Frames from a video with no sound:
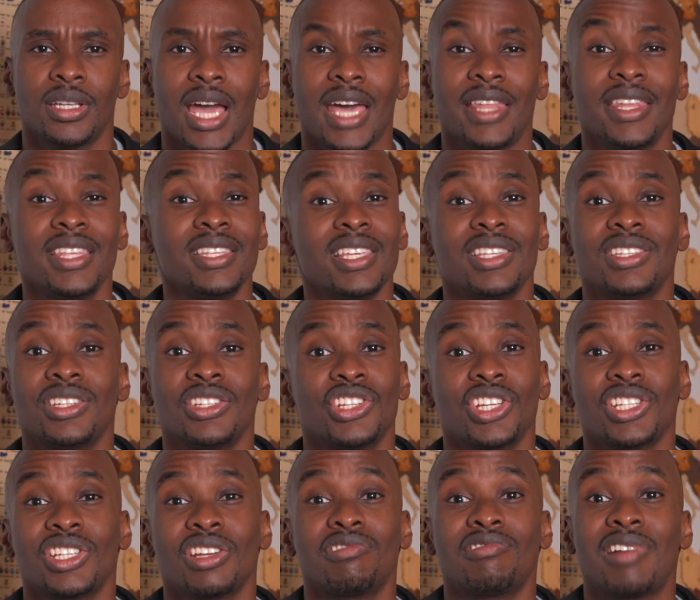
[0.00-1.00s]
And this isn't
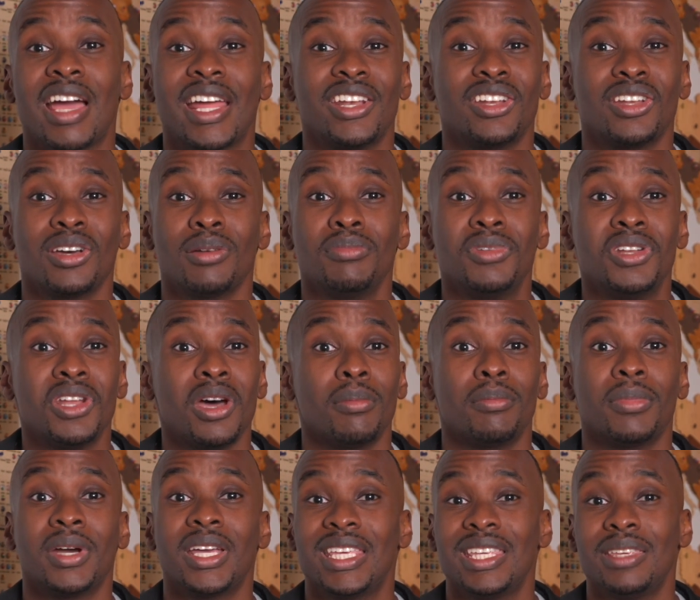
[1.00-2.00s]
just a random
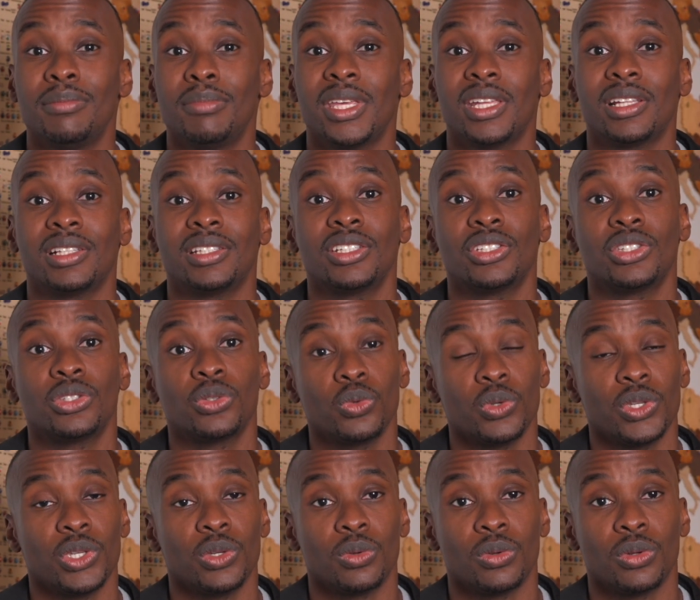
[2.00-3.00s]
number emailed to
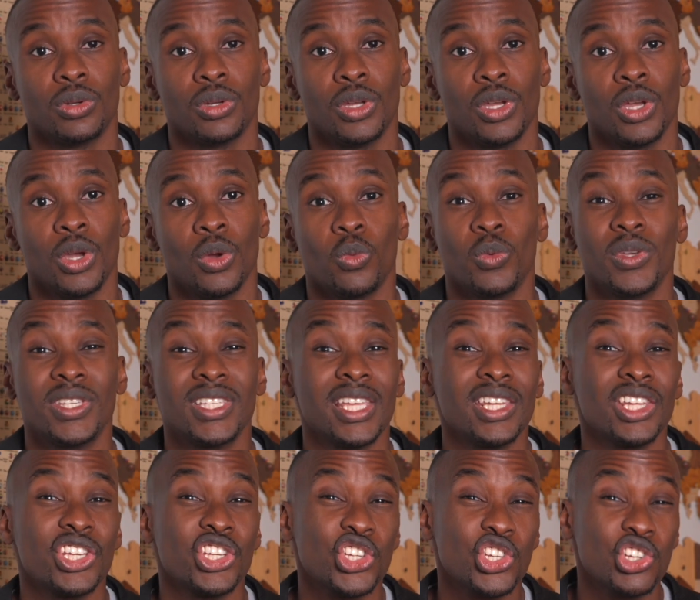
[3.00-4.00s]
you. We
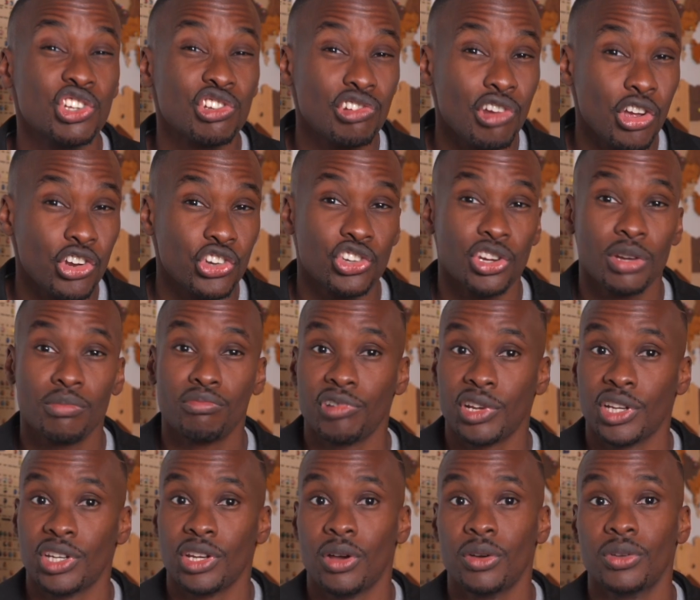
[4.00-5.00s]
send a structured
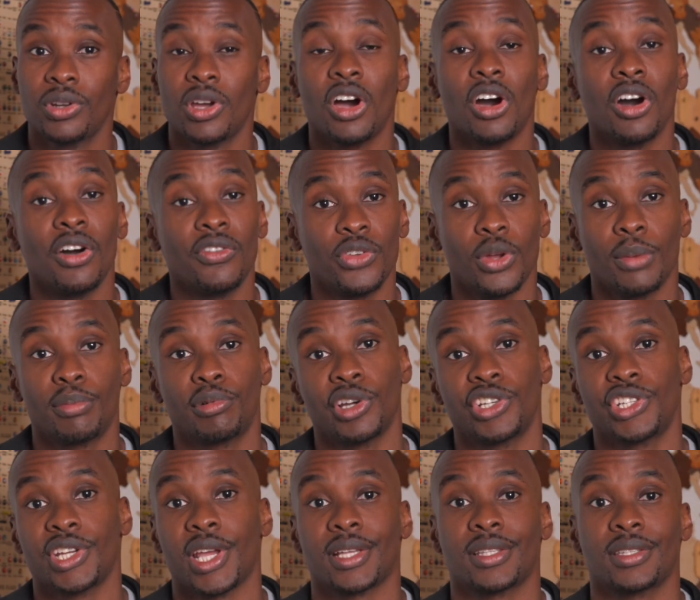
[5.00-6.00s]
breakdown of your
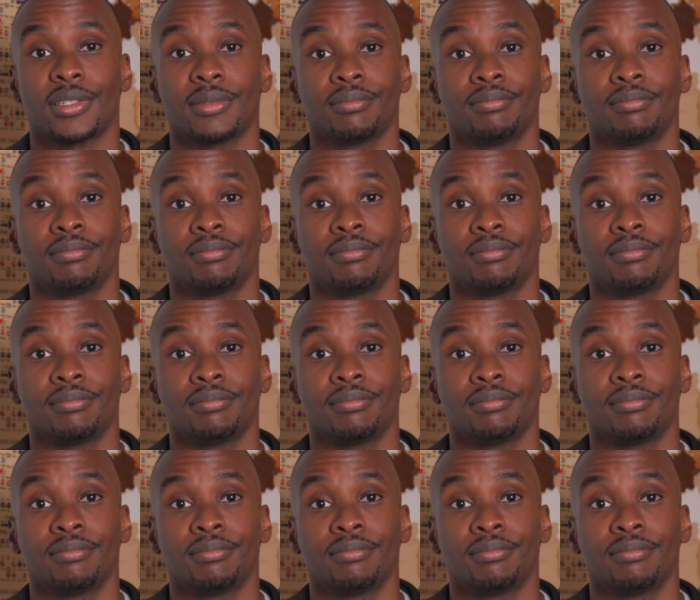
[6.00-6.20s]
project,